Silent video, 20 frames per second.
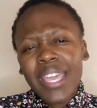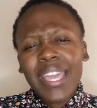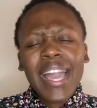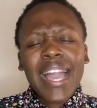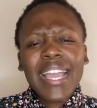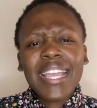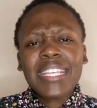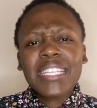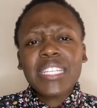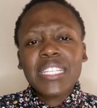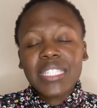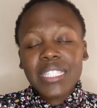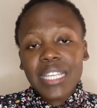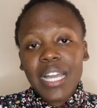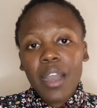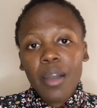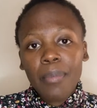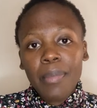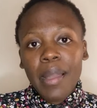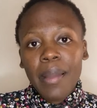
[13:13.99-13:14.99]
I actually see
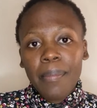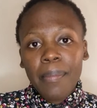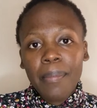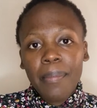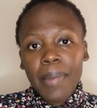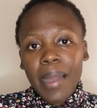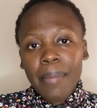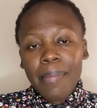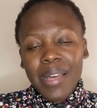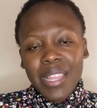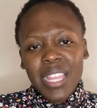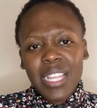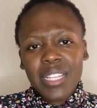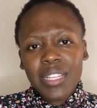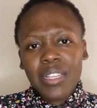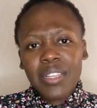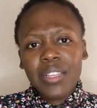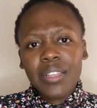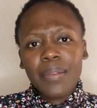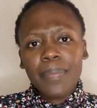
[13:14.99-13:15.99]
how my
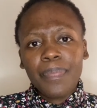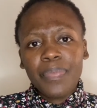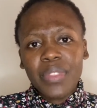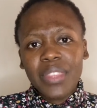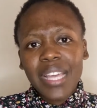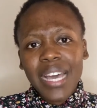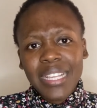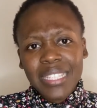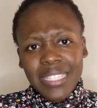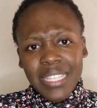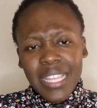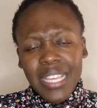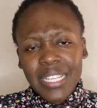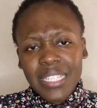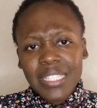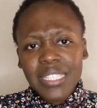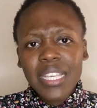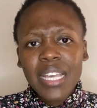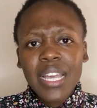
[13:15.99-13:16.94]
mother does things.